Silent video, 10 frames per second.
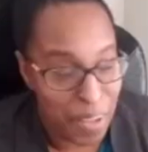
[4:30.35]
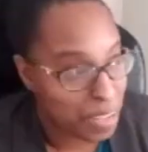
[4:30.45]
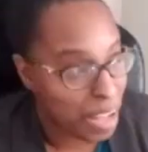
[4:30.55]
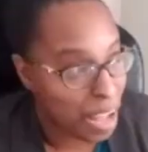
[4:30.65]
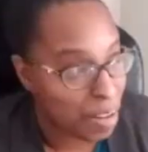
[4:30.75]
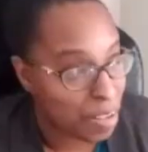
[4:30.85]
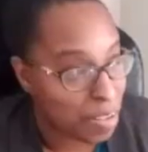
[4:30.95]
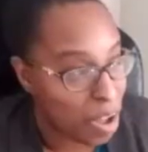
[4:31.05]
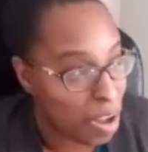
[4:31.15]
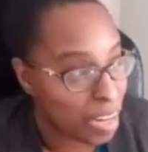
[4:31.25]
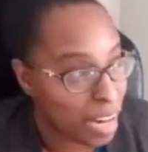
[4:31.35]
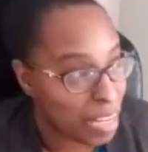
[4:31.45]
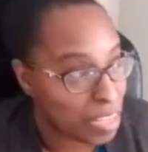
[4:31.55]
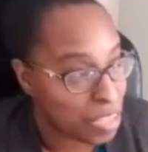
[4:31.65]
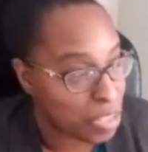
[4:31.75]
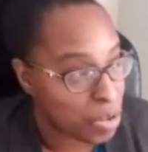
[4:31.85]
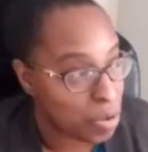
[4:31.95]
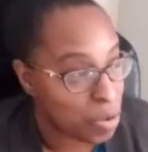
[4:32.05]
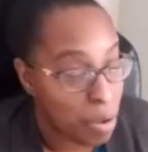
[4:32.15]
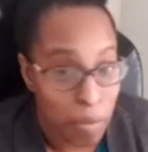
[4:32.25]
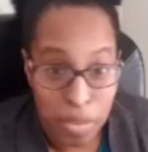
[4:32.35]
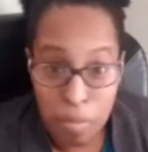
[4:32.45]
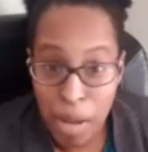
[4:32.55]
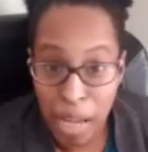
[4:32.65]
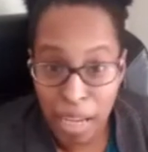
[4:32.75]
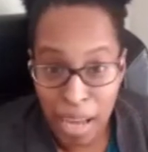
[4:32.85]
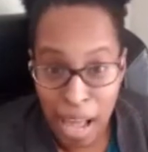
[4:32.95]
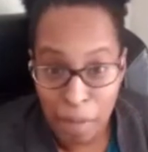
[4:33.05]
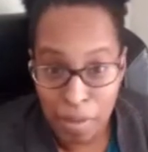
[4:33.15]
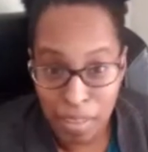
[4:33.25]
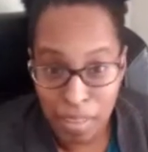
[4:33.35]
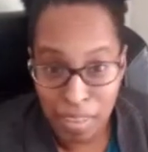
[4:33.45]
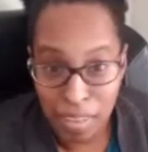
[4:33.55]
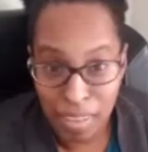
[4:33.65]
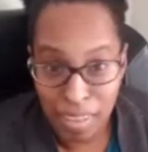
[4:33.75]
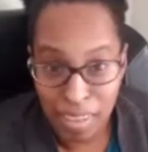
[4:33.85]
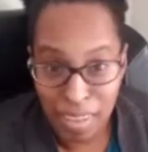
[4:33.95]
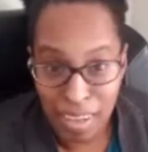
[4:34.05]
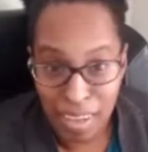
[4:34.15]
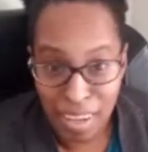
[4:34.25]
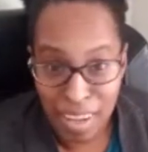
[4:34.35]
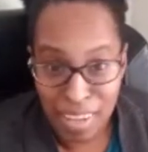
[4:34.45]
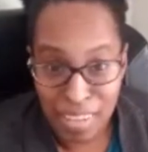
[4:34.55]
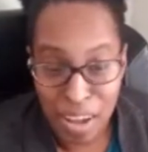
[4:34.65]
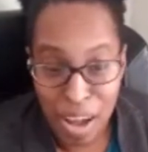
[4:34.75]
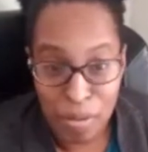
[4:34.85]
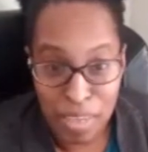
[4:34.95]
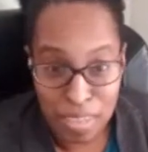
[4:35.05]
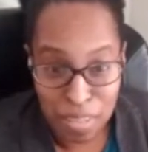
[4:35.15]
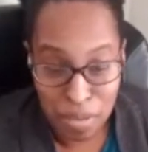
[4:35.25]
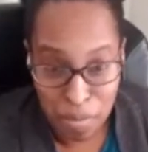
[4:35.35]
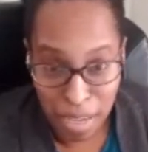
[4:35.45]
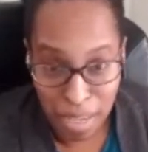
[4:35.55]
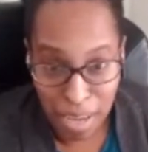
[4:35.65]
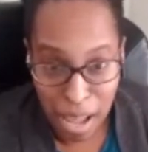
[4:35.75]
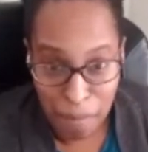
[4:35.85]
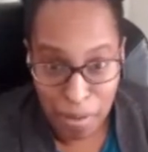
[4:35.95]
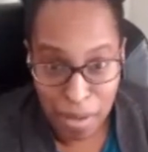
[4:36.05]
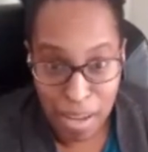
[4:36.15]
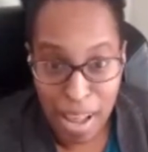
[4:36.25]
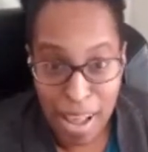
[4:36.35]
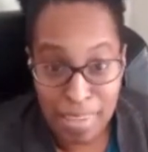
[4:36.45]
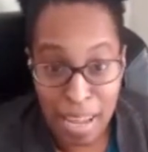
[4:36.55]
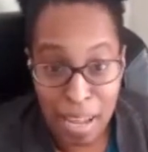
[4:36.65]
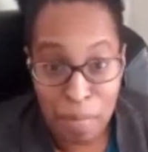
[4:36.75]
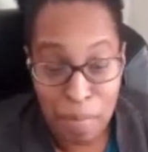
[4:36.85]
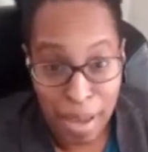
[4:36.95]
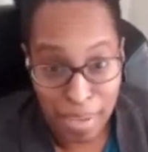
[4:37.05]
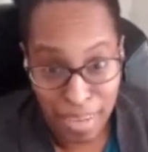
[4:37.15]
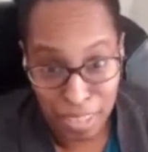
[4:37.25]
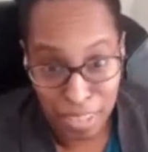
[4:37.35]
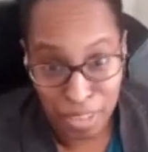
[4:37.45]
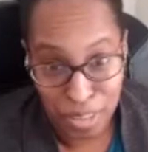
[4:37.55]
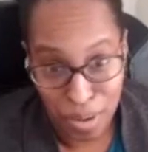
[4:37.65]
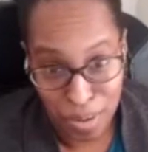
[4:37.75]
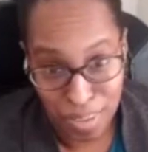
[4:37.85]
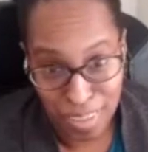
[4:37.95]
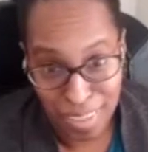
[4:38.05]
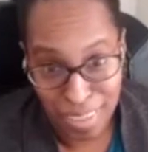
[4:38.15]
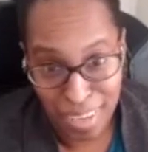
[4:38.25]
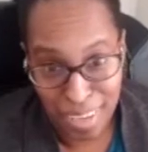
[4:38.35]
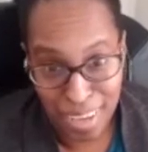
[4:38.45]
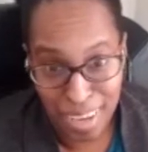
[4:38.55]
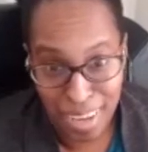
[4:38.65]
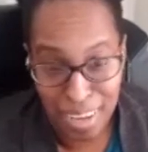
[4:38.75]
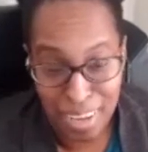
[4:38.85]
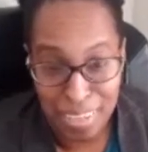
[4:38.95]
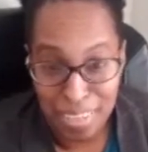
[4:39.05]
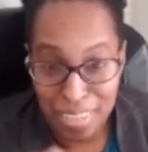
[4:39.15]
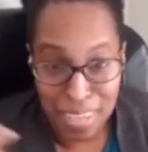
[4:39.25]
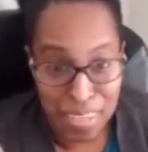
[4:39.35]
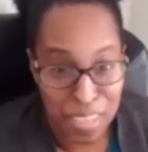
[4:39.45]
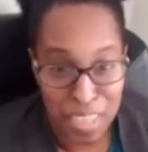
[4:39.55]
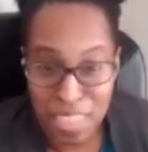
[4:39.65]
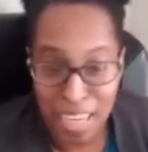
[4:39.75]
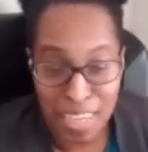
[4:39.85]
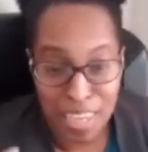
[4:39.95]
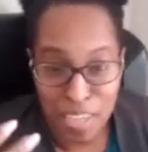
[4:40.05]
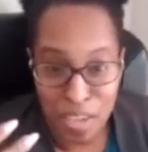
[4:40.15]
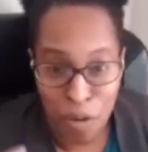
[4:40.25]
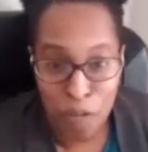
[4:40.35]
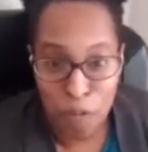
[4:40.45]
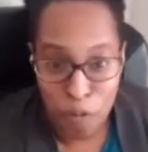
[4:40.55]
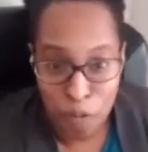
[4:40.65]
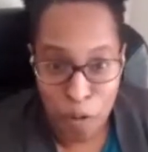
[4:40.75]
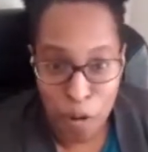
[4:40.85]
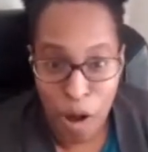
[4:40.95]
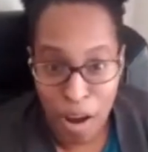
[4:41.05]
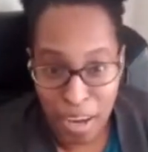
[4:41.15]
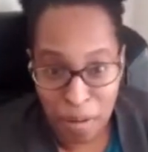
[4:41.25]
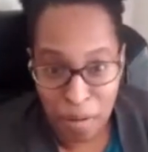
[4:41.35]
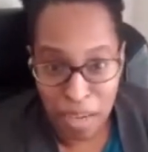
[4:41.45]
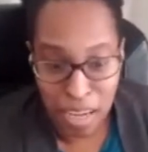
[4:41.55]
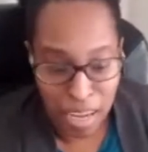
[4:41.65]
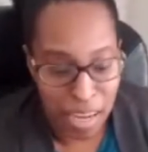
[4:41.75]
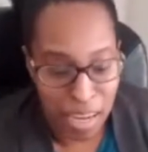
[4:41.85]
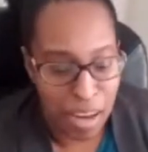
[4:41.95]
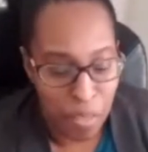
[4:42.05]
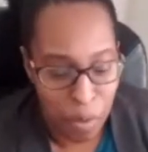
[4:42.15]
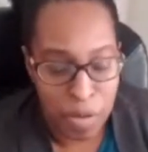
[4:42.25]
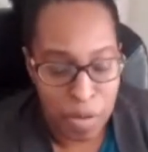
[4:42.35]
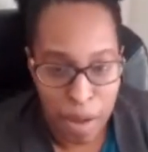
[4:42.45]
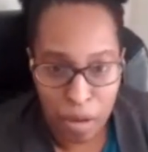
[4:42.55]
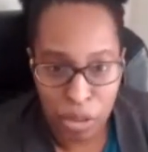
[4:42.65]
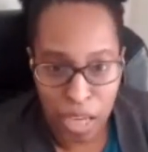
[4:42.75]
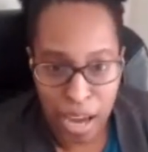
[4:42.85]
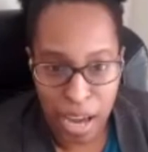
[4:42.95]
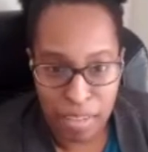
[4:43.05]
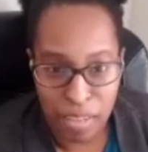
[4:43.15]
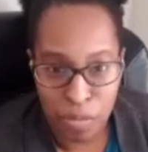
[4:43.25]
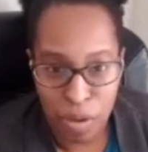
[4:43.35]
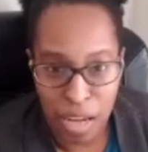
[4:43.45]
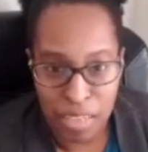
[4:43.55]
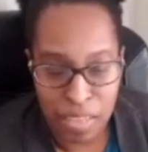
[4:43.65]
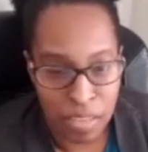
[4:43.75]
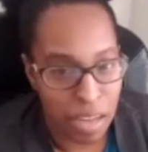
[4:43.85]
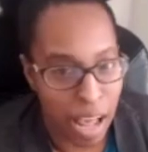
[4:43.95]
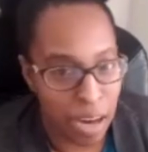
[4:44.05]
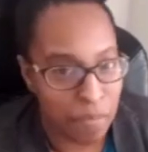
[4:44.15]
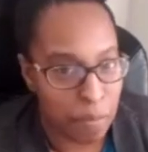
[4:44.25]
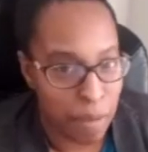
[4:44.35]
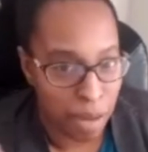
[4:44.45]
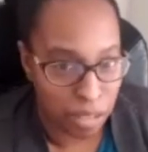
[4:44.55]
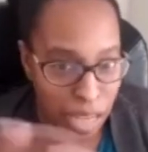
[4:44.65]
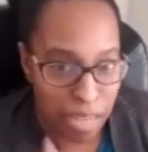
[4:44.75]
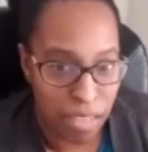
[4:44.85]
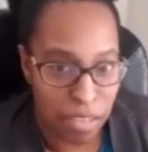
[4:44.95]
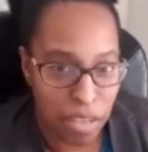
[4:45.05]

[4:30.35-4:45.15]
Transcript: the song that I listened to was Make It Happen. So I was listening to Make It Happen as a meditation song. Because she sings it so full-hearted. And another one was Michael Jackson as well. I listened to a lot of Michael Jackson's